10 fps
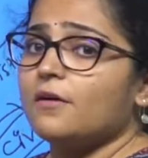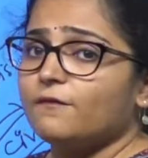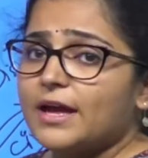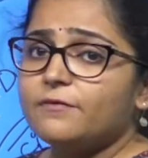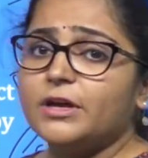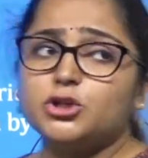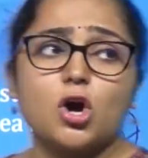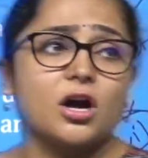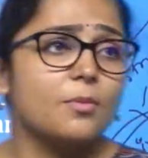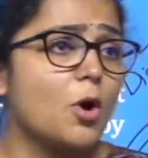When we
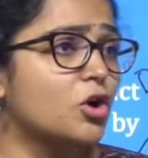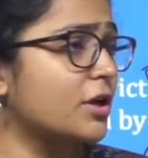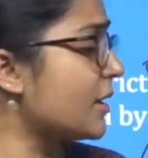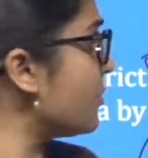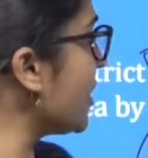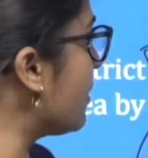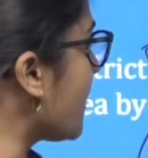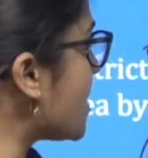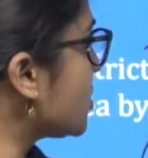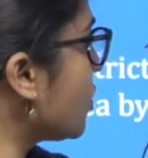talk about criminal
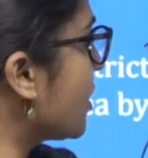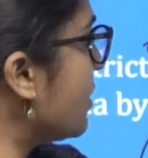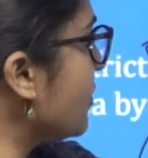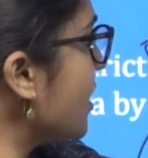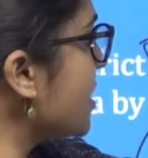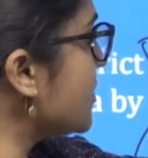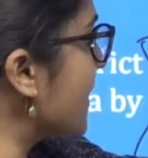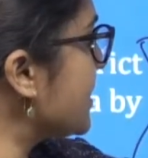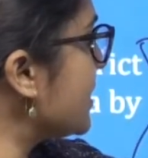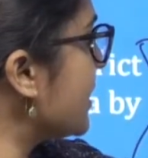ones, so criminal is
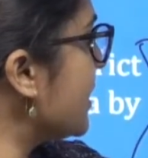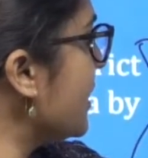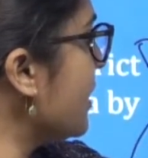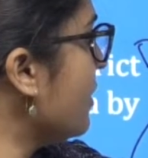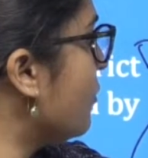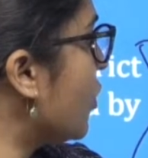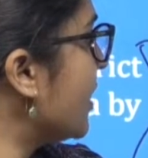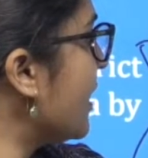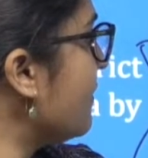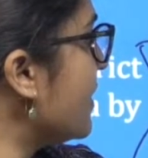basically
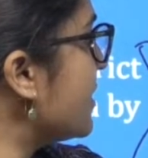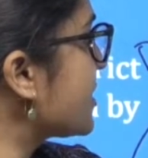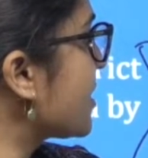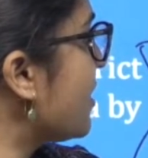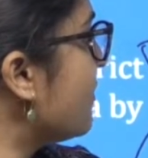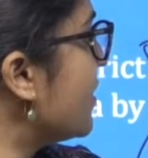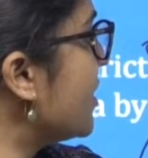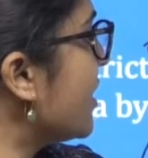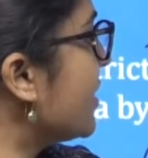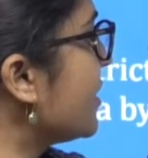whatever is
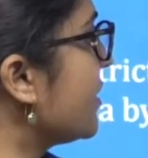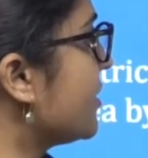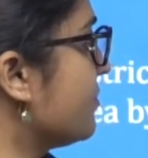covered under